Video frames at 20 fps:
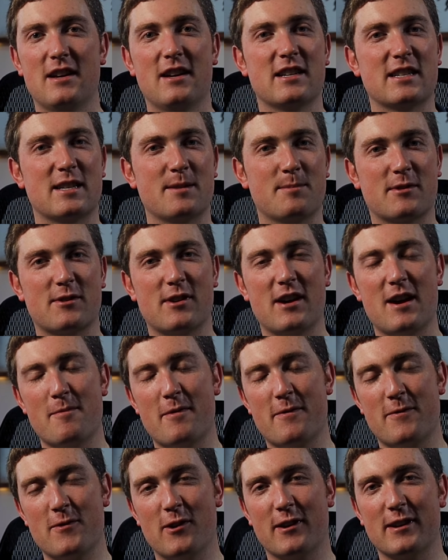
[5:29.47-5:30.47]
Subscribe
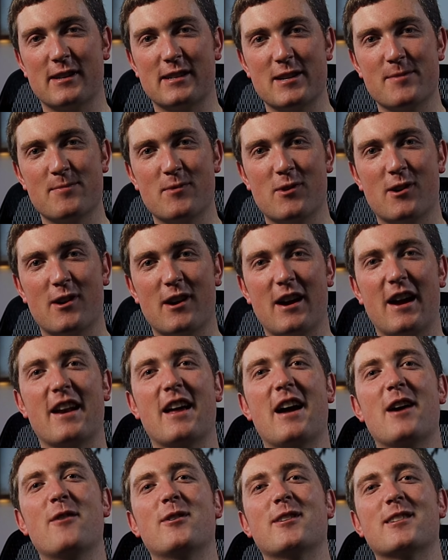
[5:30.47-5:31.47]
if you want to see more, and
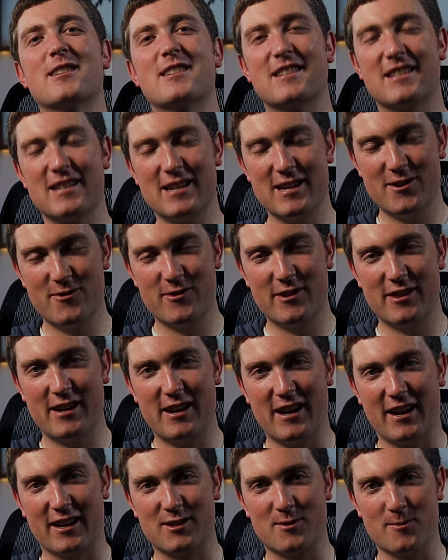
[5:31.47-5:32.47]
I will see you in the
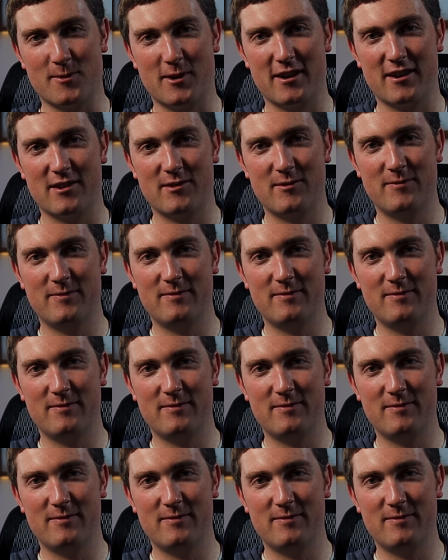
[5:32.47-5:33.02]
next one.